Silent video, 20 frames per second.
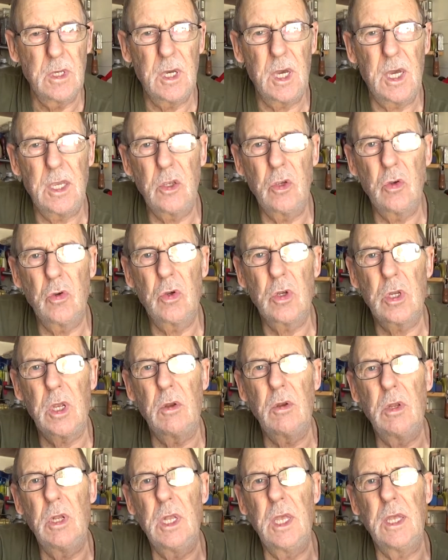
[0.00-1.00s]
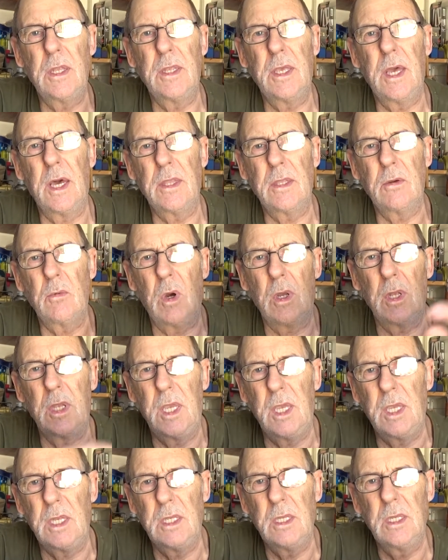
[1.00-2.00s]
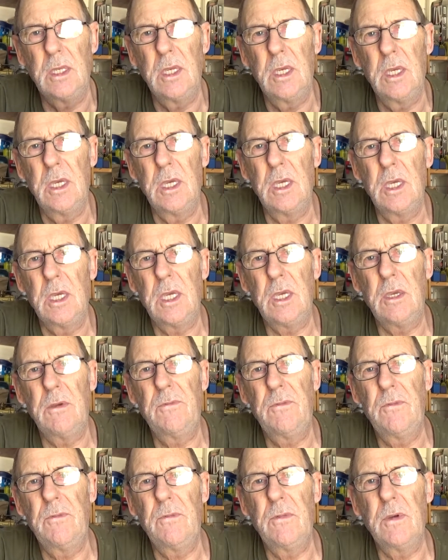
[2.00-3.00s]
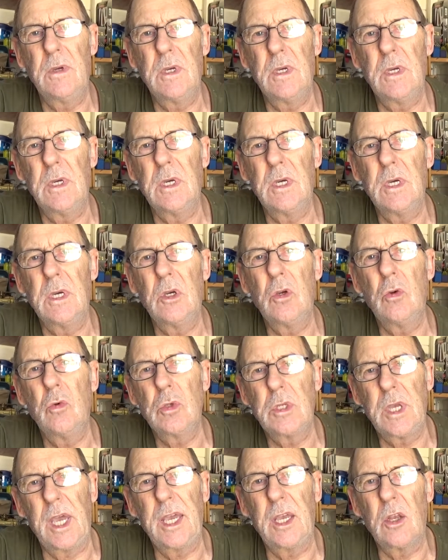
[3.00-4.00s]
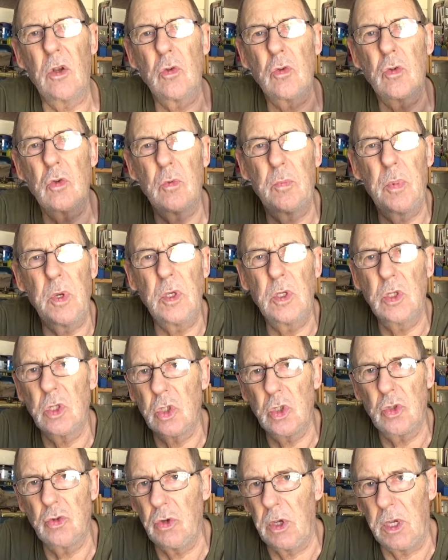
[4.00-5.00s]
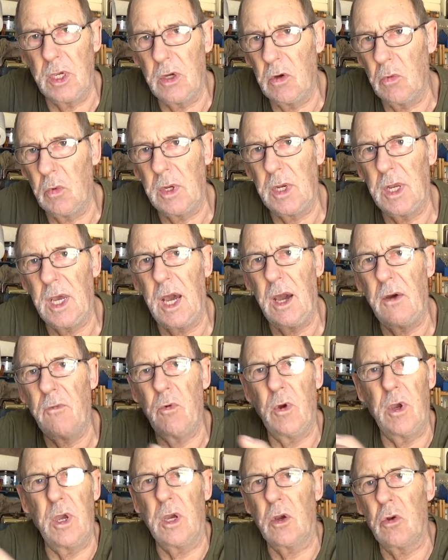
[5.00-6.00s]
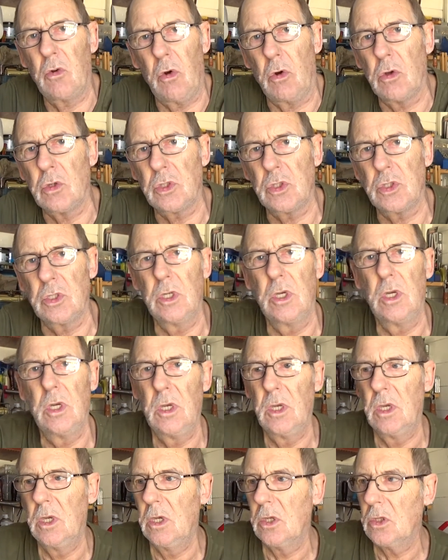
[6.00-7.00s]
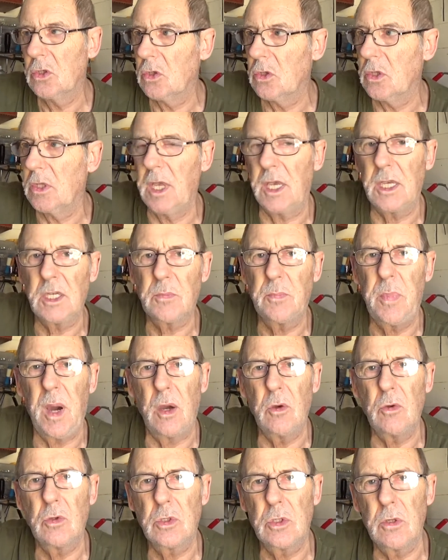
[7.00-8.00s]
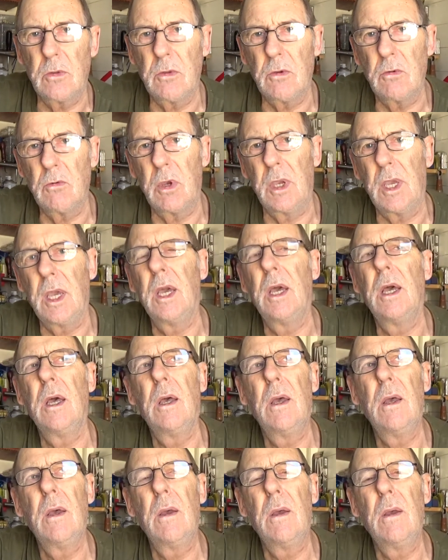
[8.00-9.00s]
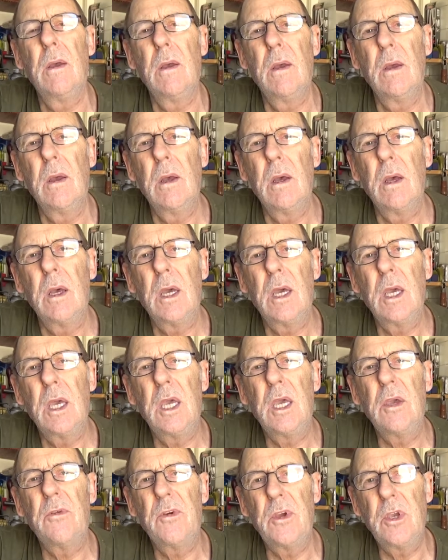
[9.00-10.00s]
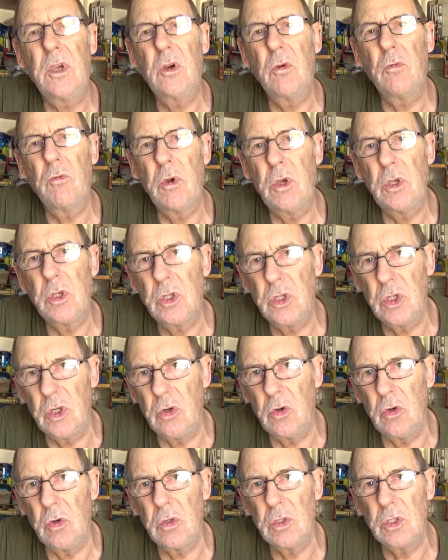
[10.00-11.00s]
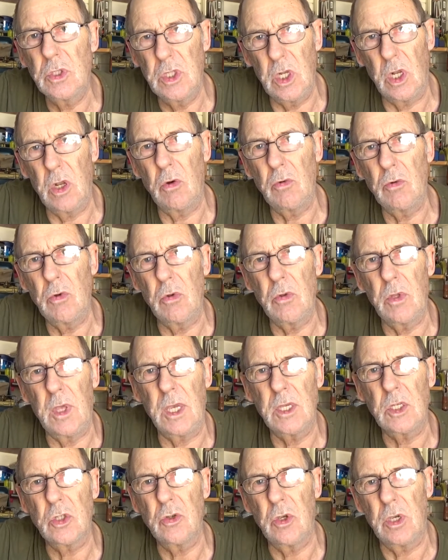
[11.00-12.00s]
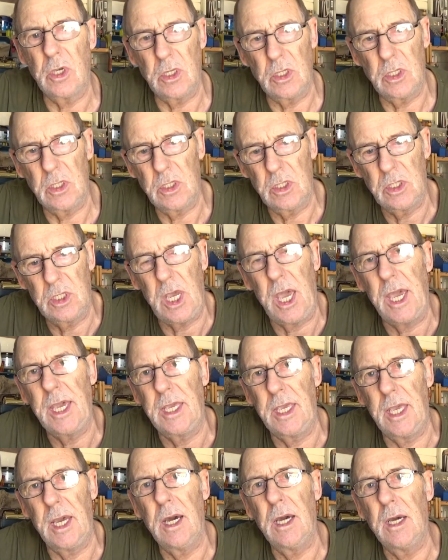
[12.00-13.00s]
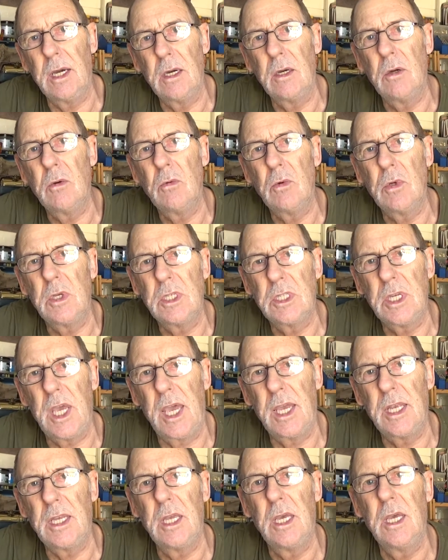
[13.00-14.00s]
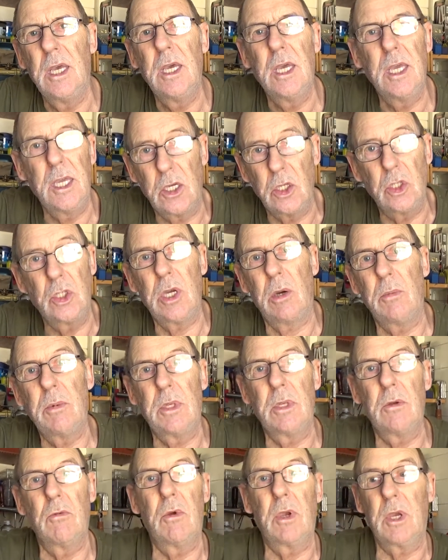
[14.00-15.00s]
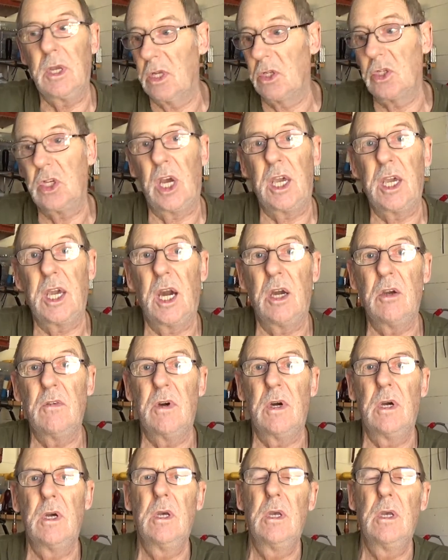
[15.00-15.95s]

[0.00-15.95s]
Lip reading: And you could only let the other one in if it was hanging onto a piece of string that went halfway across to the next post of the ring. If he could reach you, still holding on that string, and tag you with his hand, he can jump in the ring and take over.